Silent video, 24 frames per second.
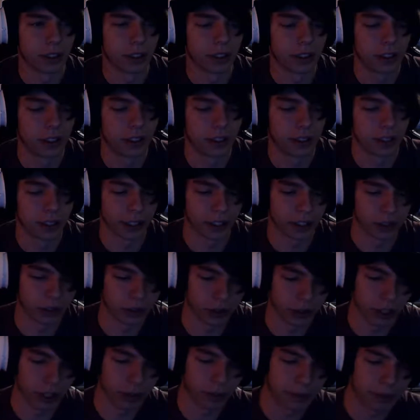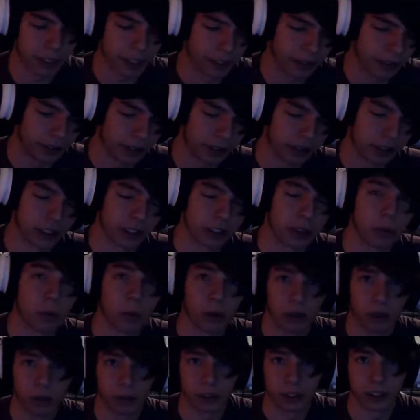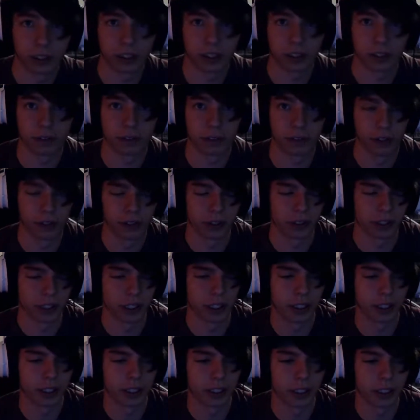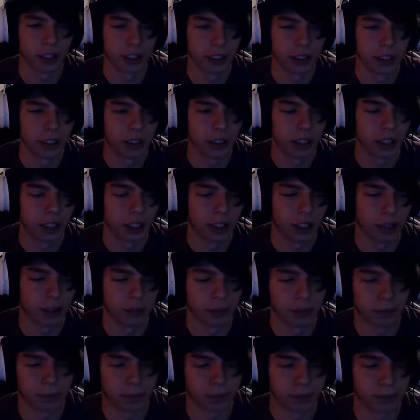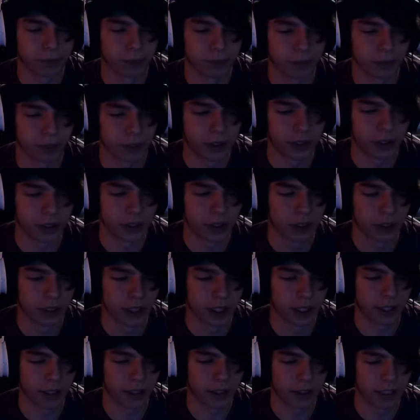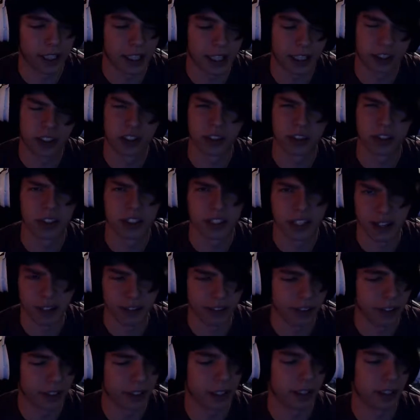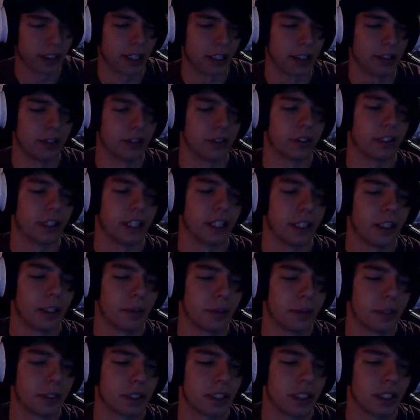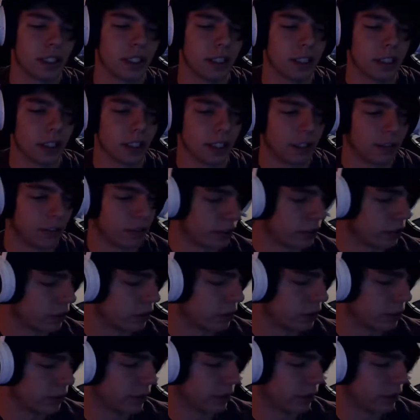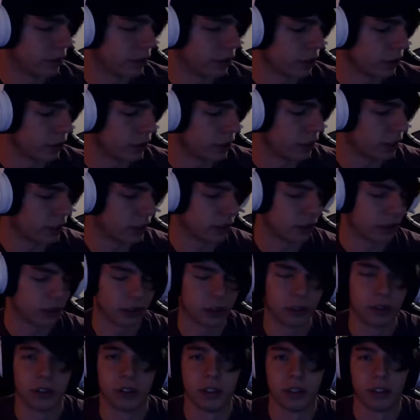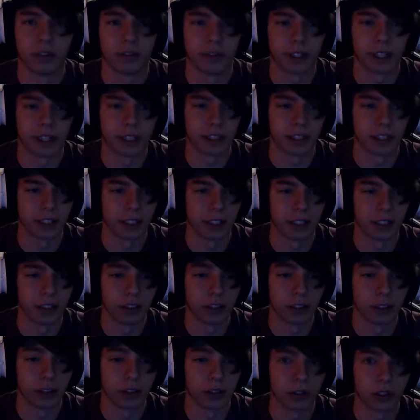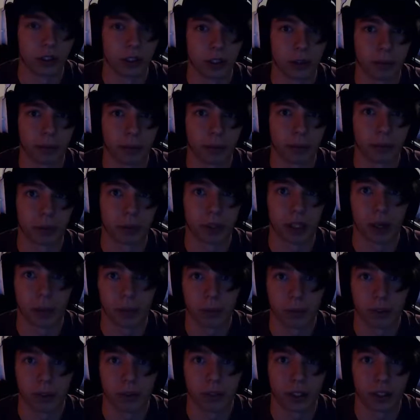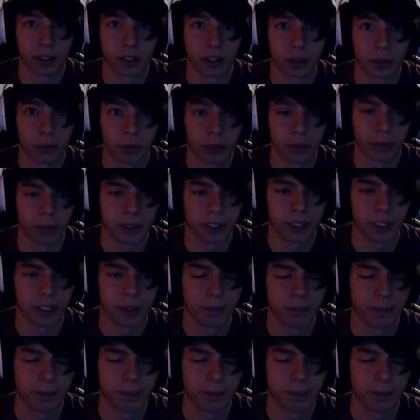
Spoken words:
to like drop down your like quality as far as um, like textures and everything in your games if you're going to be recording, due to the fact that you're also going to be probably running a webcam.